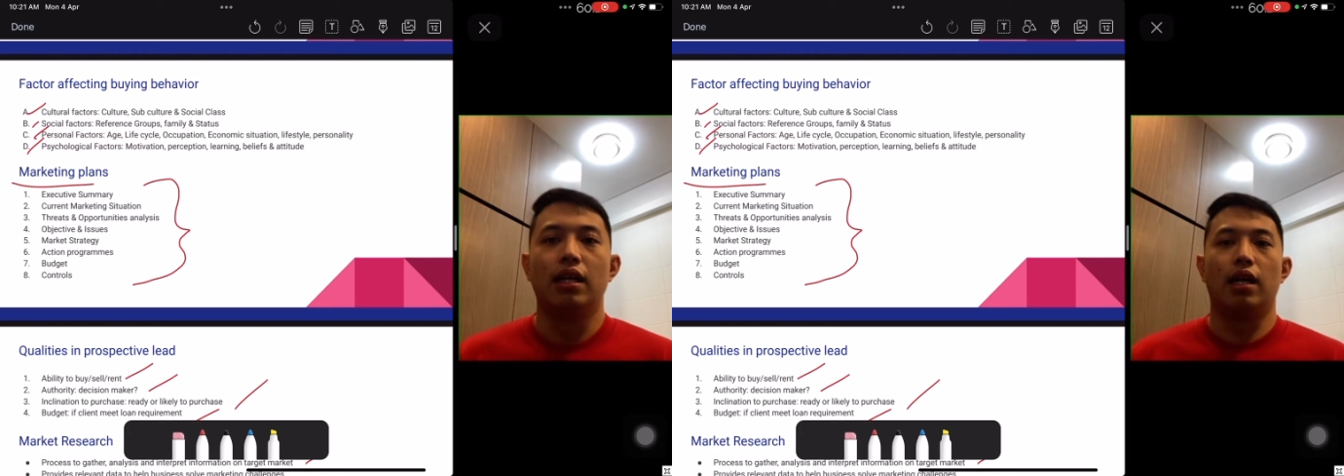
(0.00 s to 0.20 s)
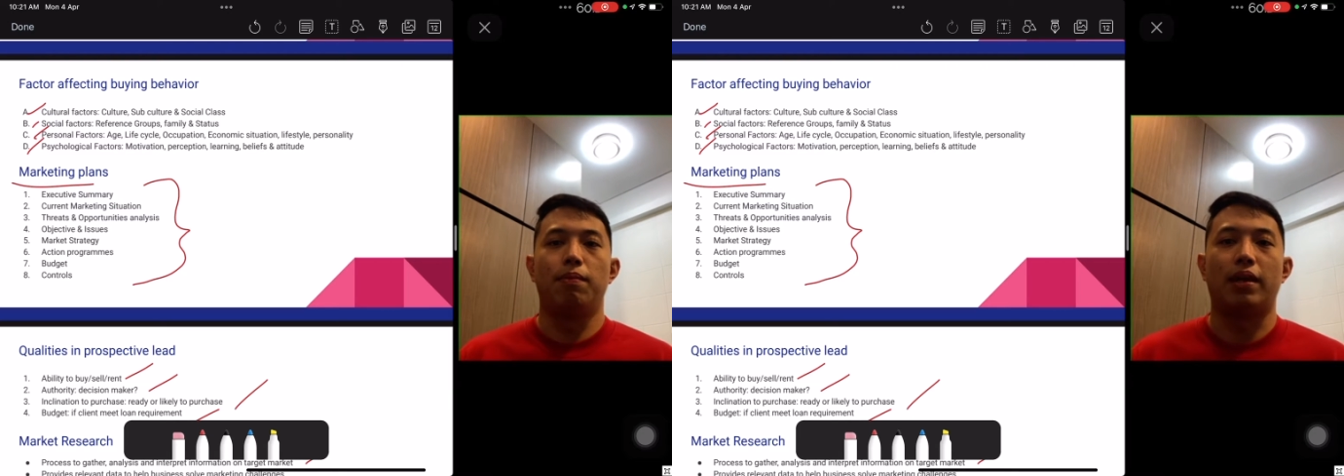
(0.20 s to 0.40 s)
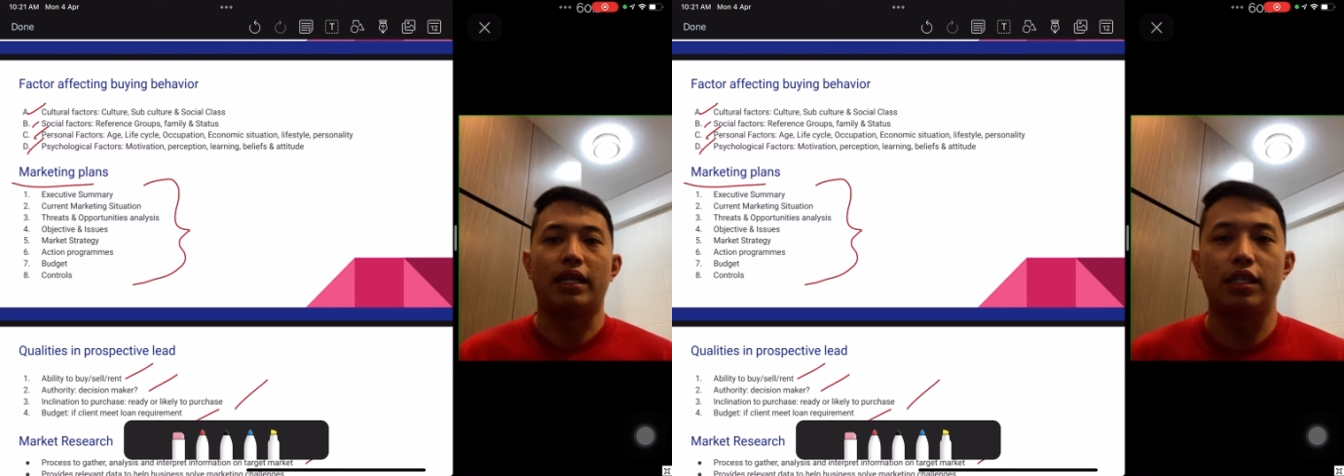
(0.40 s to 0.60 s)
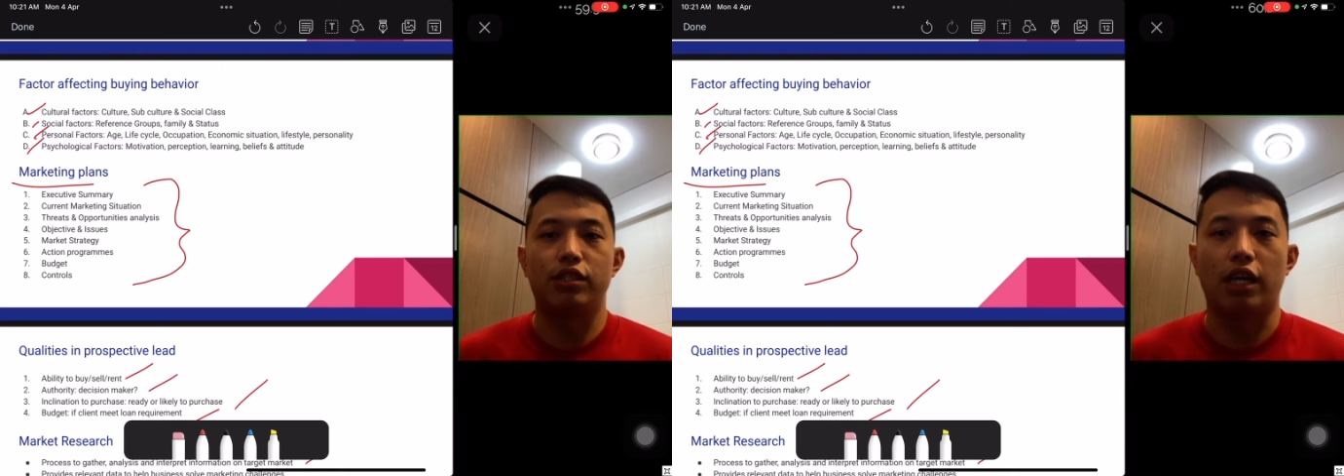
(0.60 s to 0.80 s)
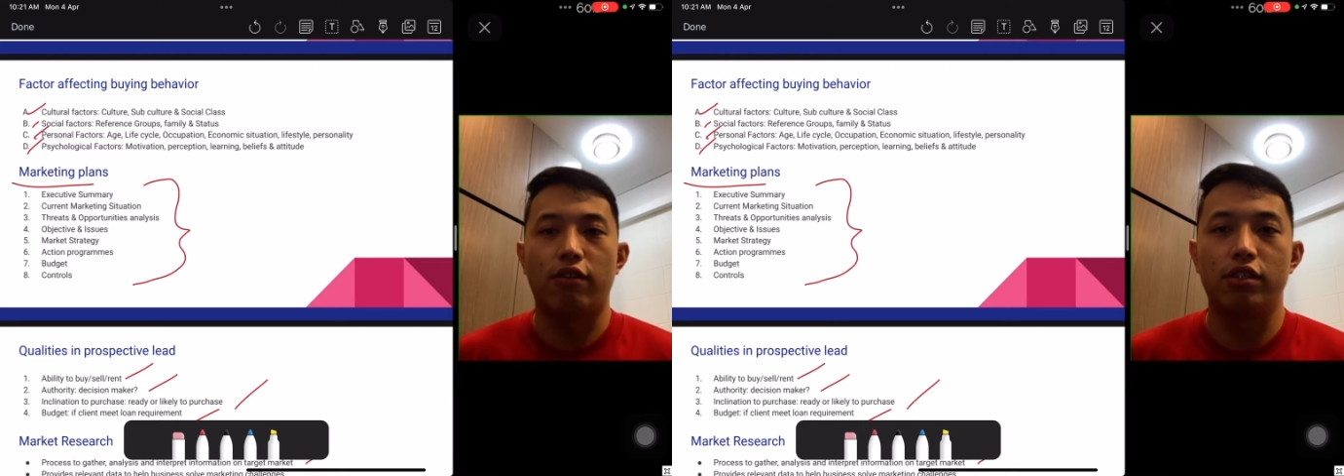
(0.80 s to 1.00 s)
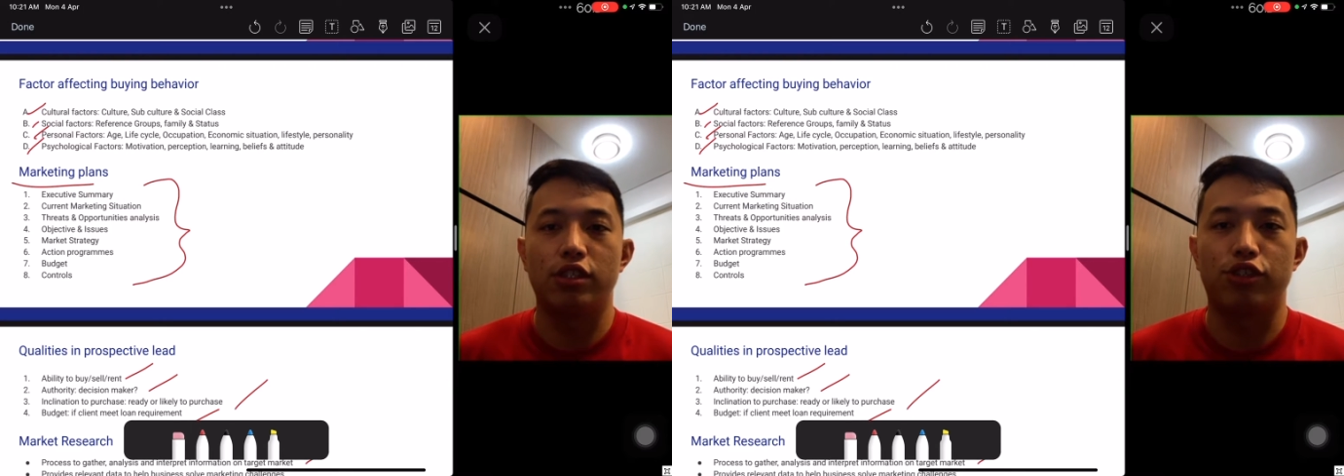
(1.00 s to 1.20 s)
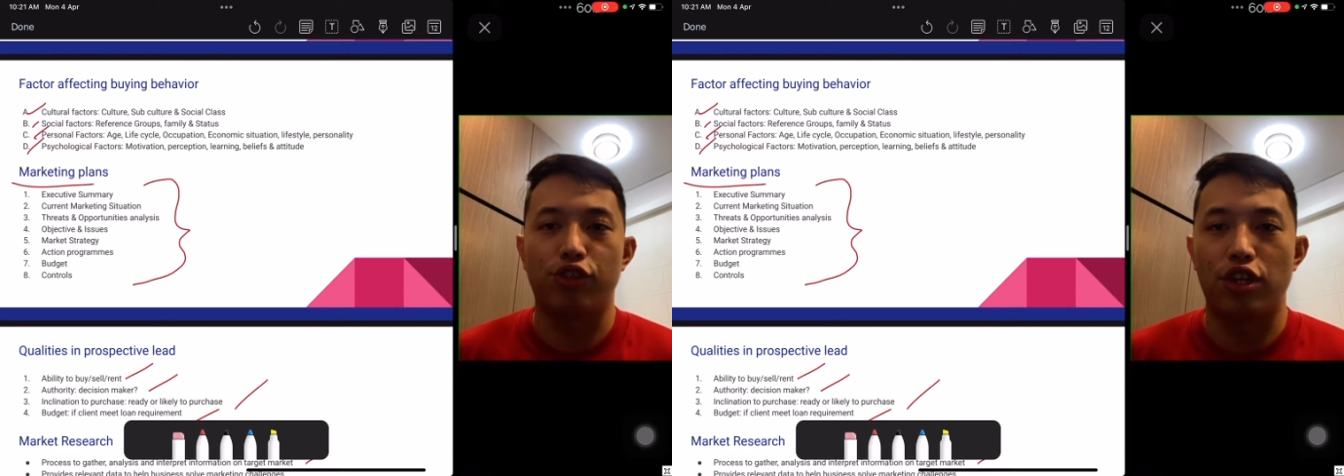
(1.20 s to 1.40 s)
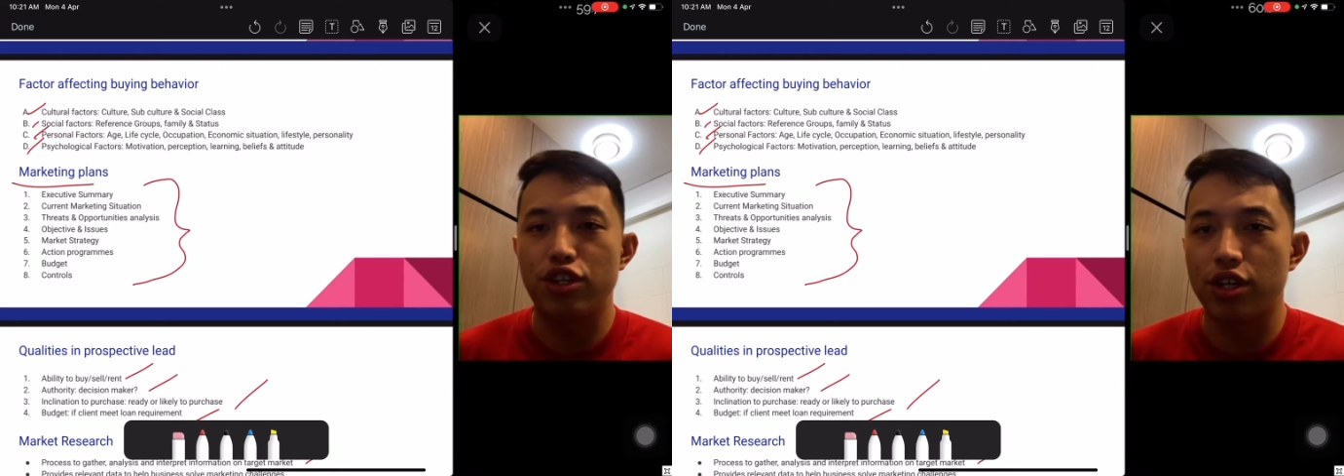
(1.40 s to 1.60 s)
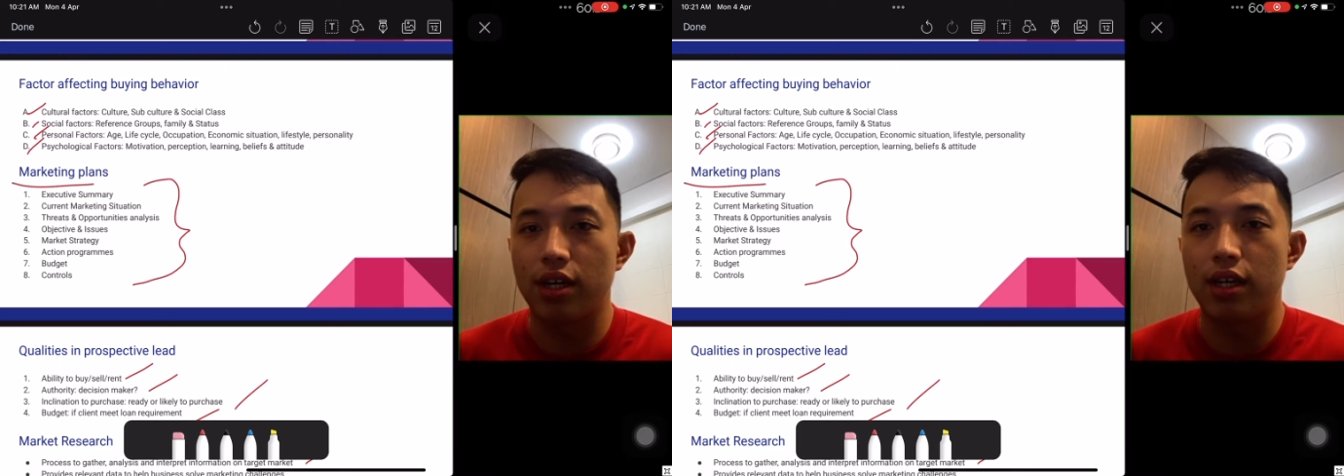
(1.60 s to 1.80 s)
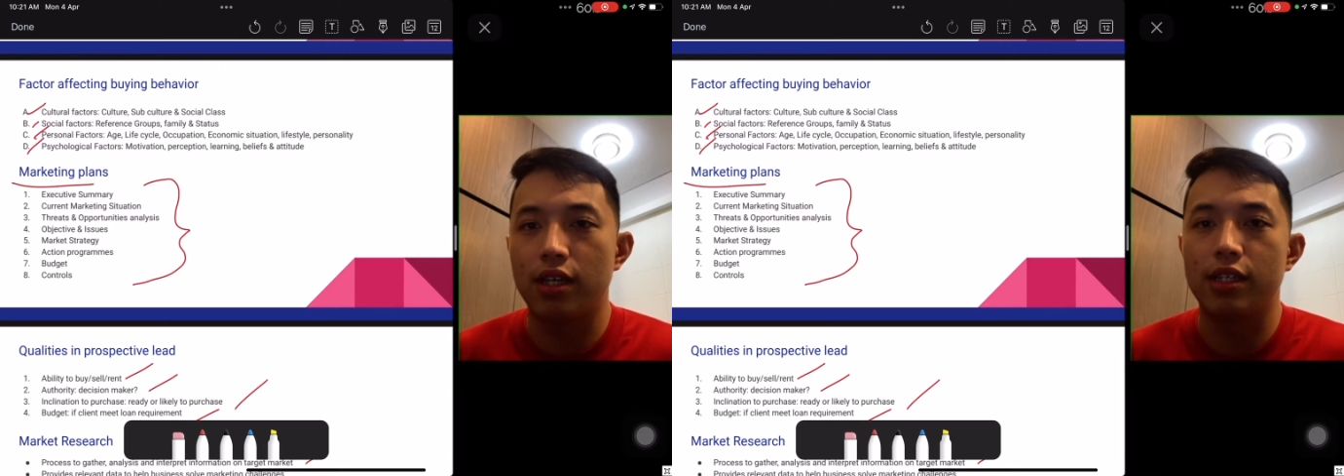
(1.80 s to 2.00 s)
marketing current
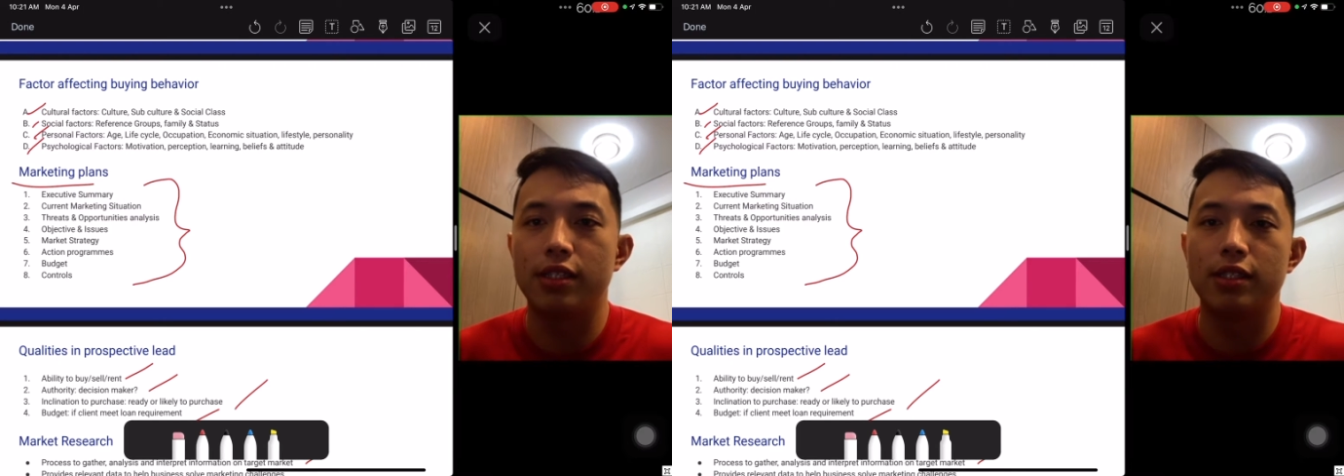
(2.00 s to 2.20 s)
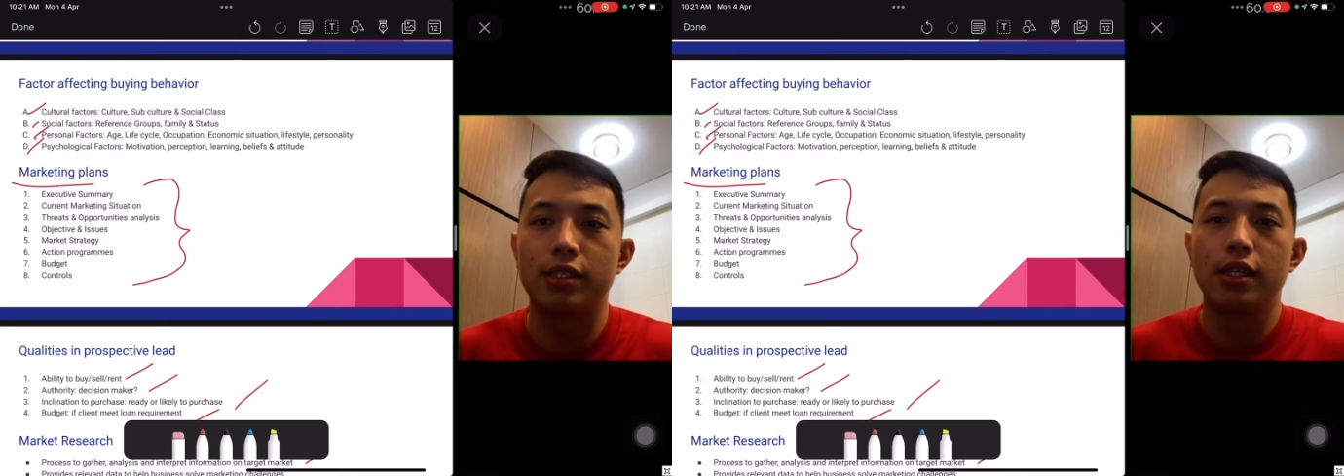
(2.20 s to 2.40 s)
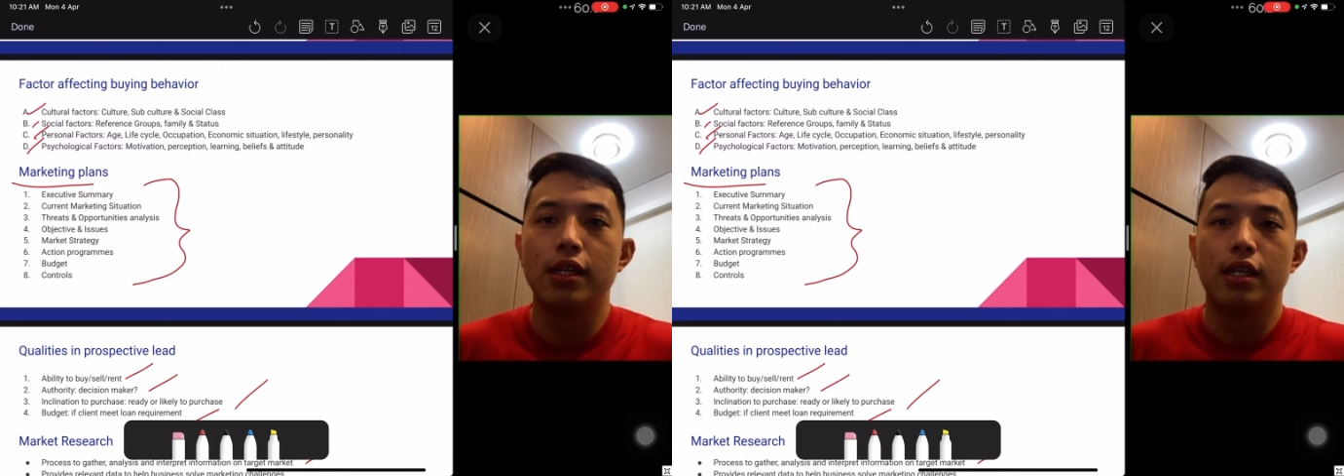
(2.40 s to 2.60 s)
situations,